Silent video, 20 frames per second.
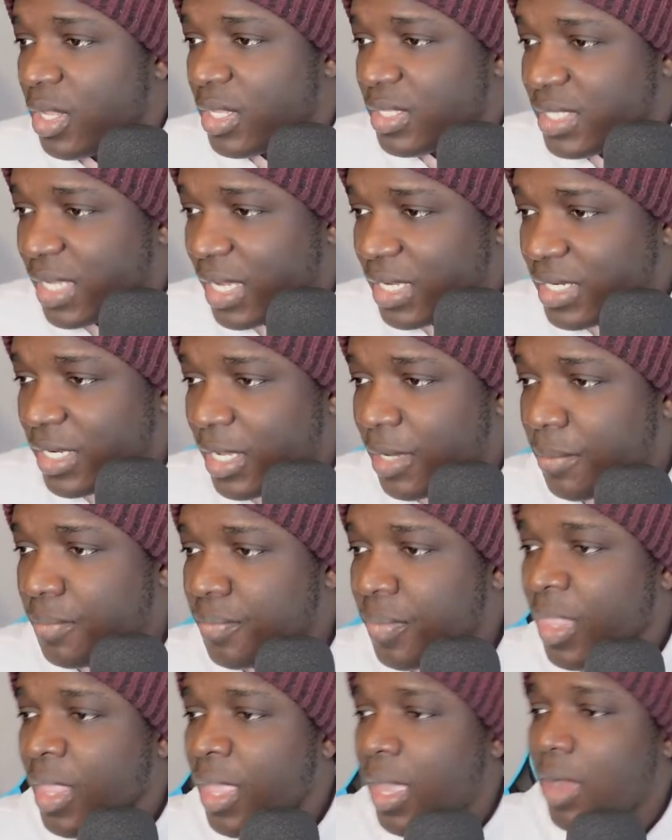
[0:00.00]
Tottenham.
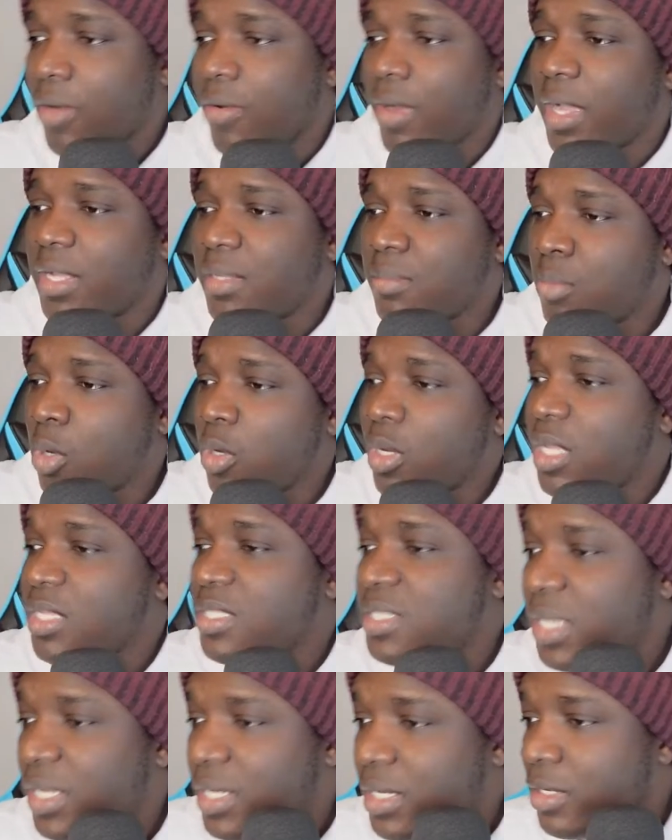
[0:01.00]
All right. Butler
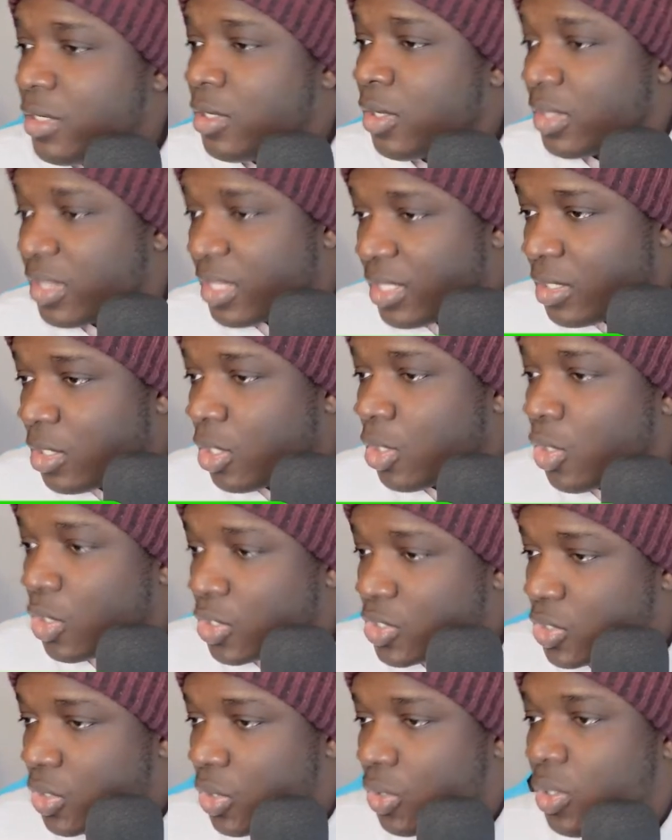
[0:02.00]
said nothing no go
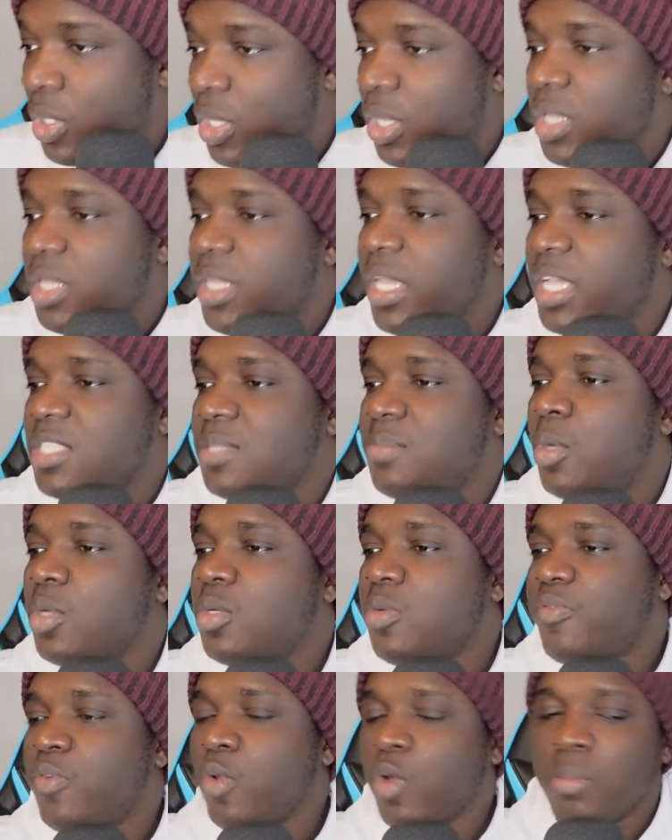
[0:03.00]
so. Yes,
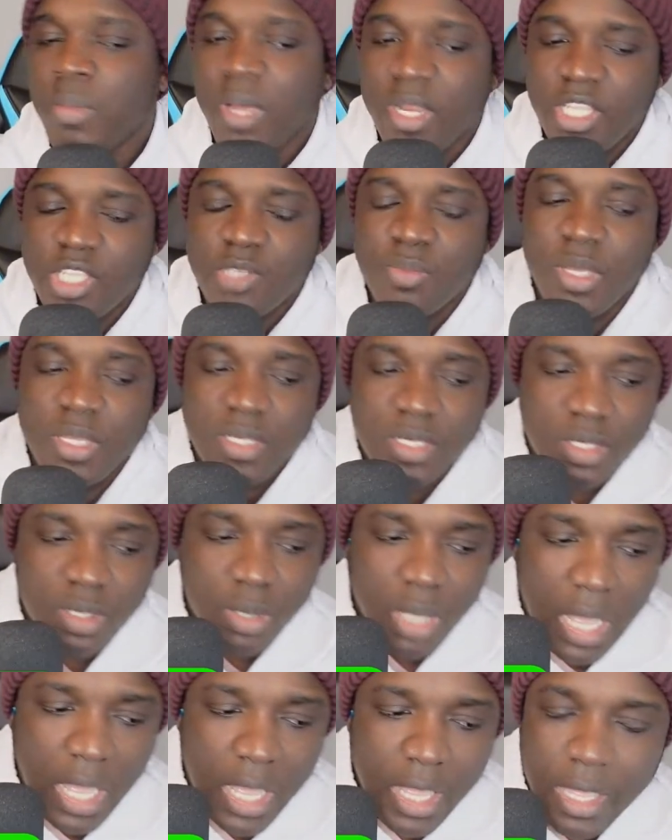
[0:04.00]
but float management.
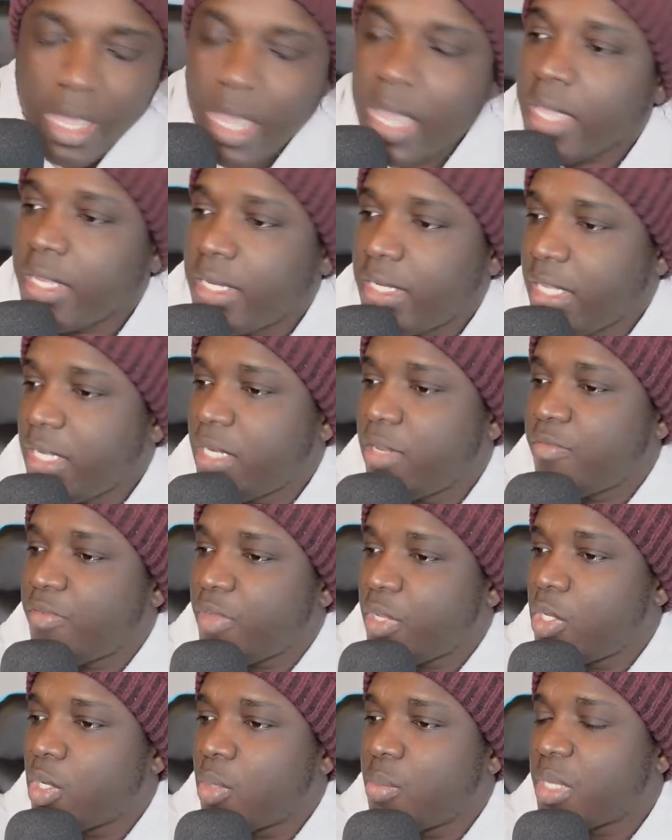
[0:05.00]
I did the
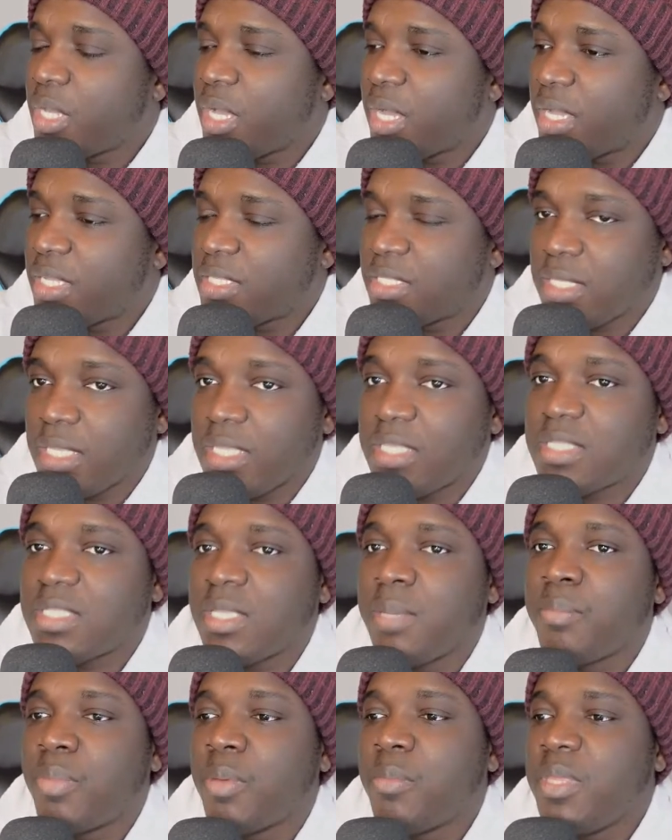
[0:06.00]
video because it
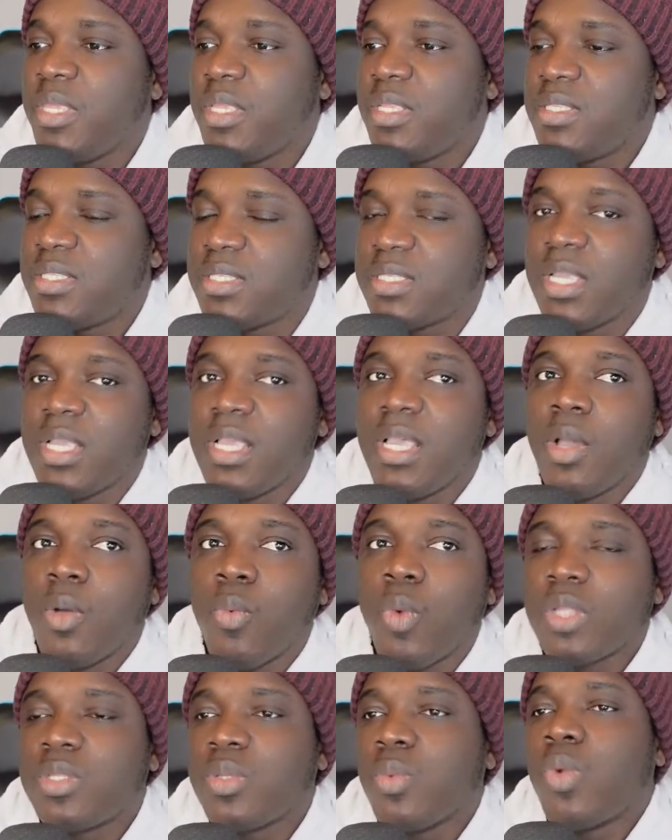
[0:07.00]
simply means
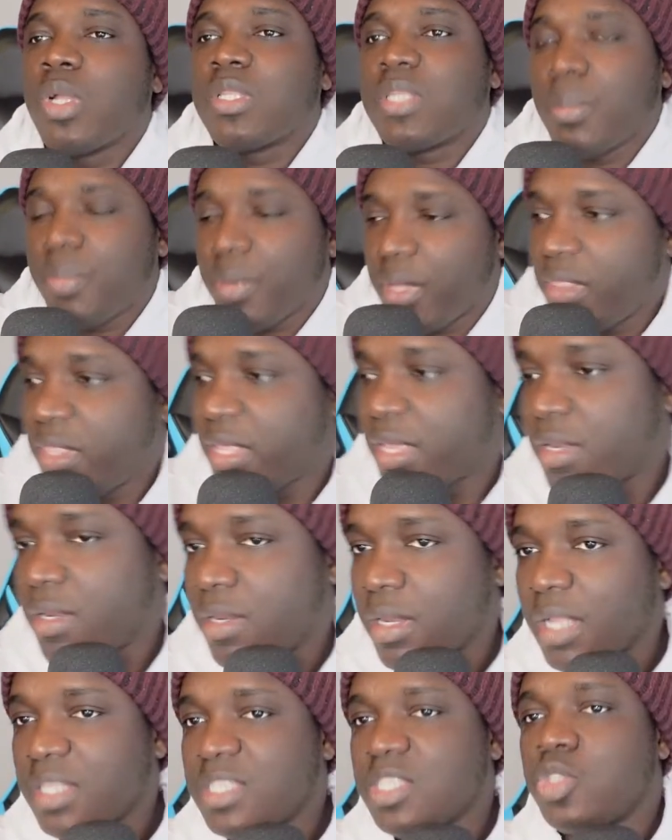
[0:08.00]
what happened then.
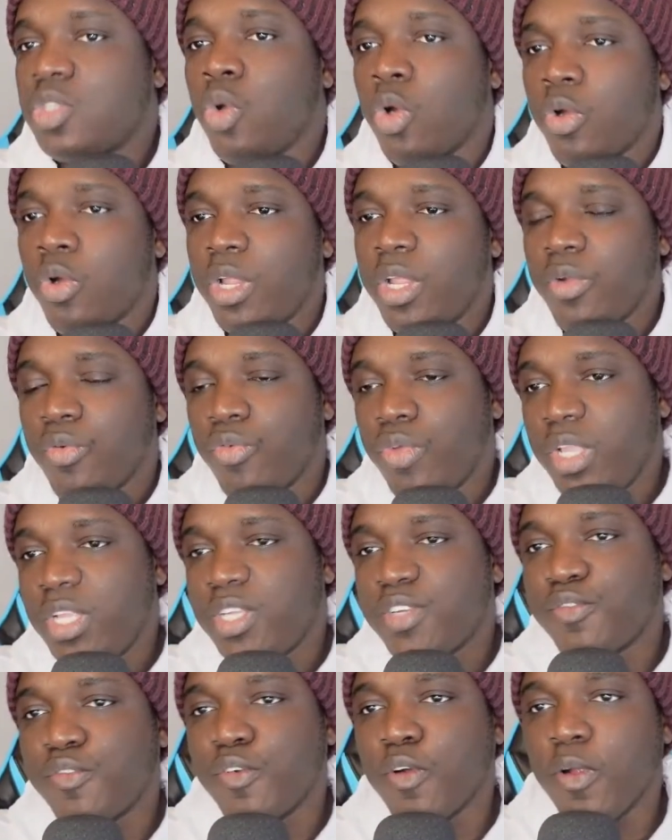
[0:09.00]
That story
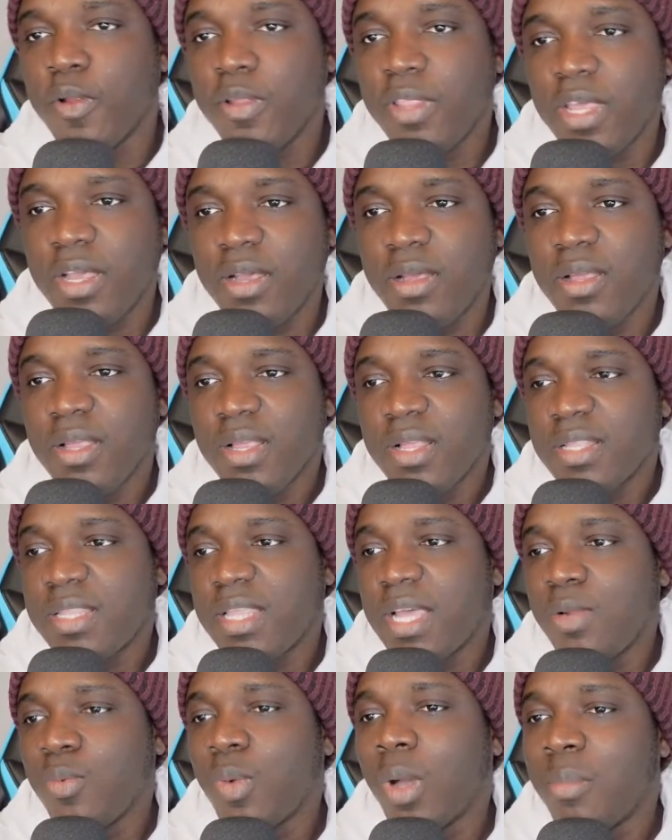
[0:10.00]
reached further
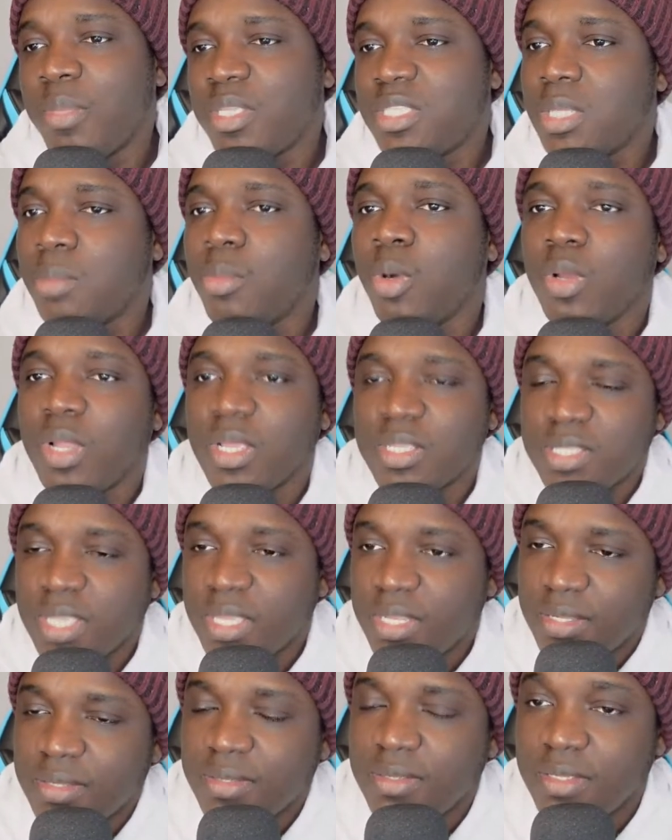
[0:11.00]
than what Mr. Butler
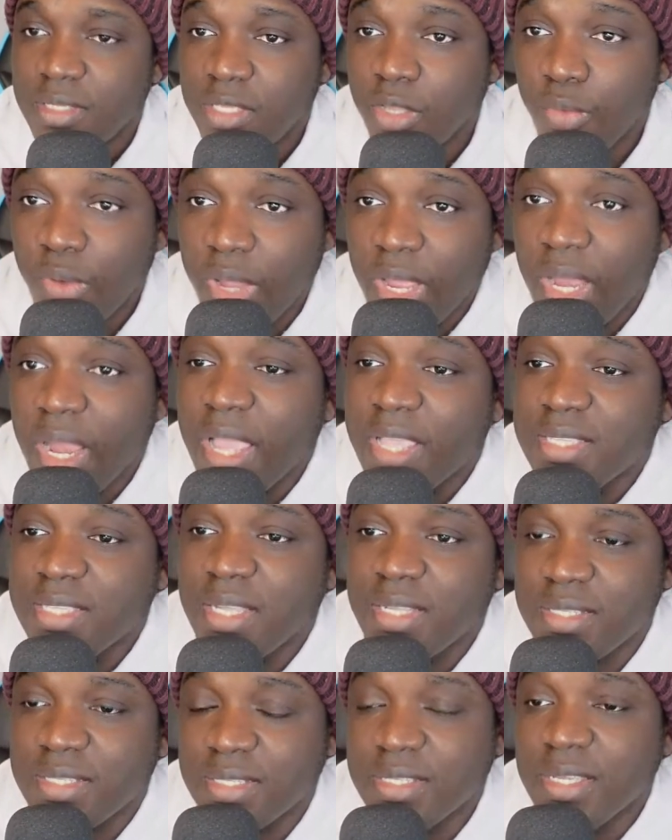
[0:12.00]
said. You realize
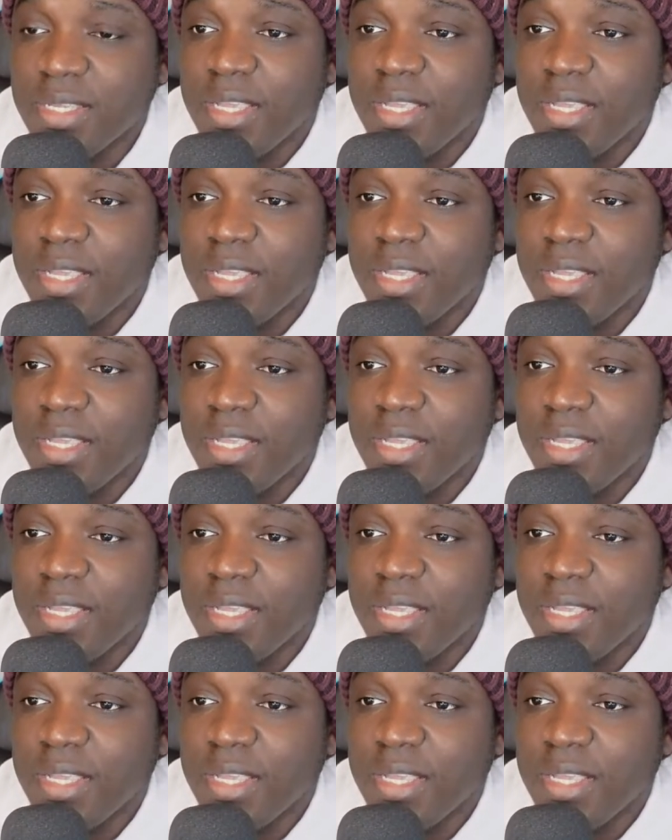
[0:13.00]
that?